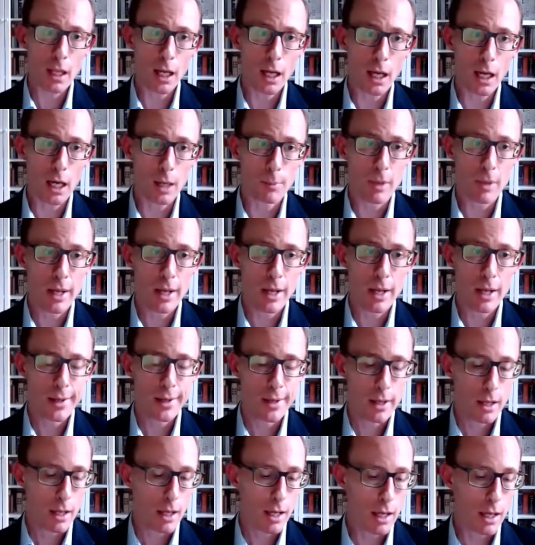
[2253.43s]

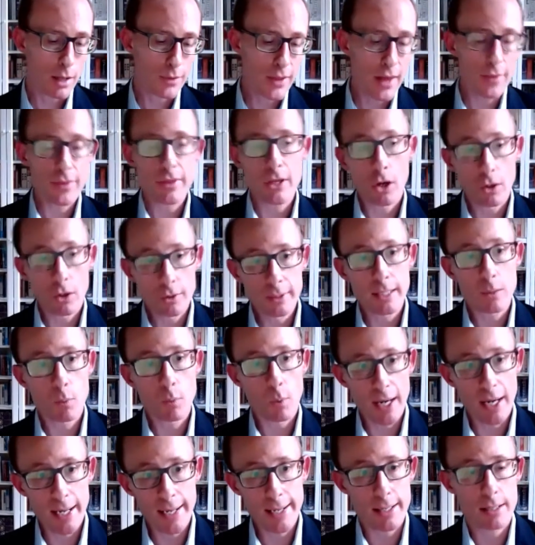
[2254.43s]
that the only
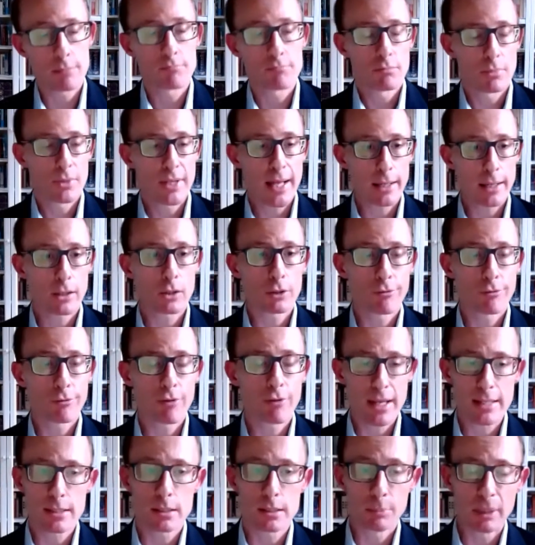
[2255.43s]
way they could
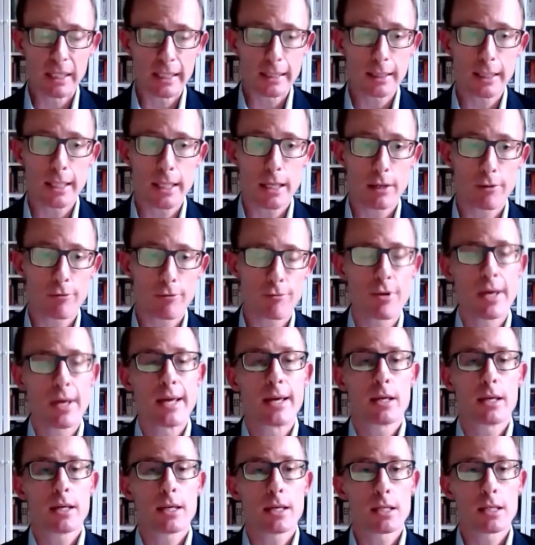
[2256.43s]
feasibly live
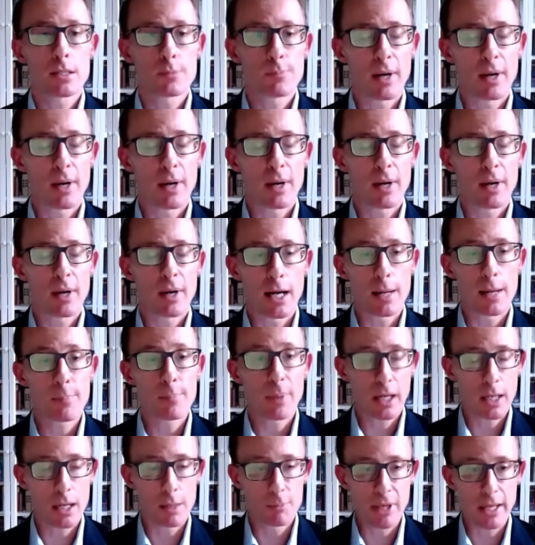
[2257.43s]
is by
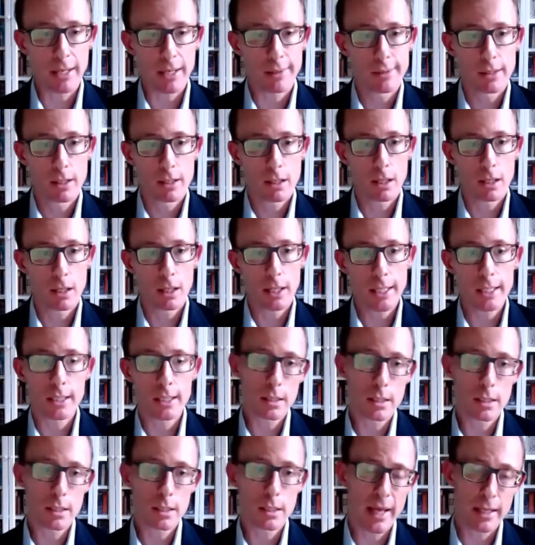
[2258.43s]
becoming
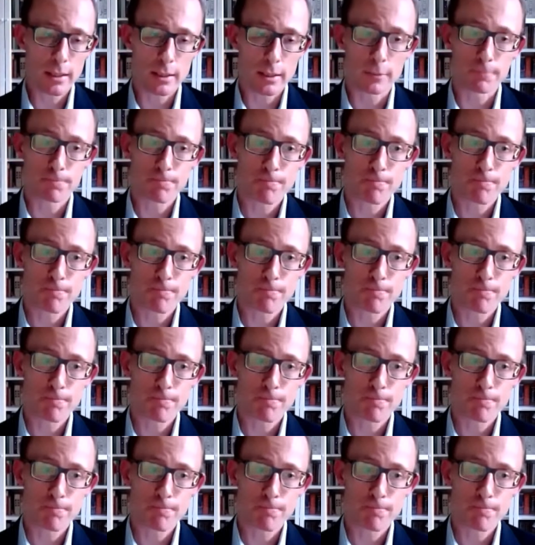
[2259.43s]
independent.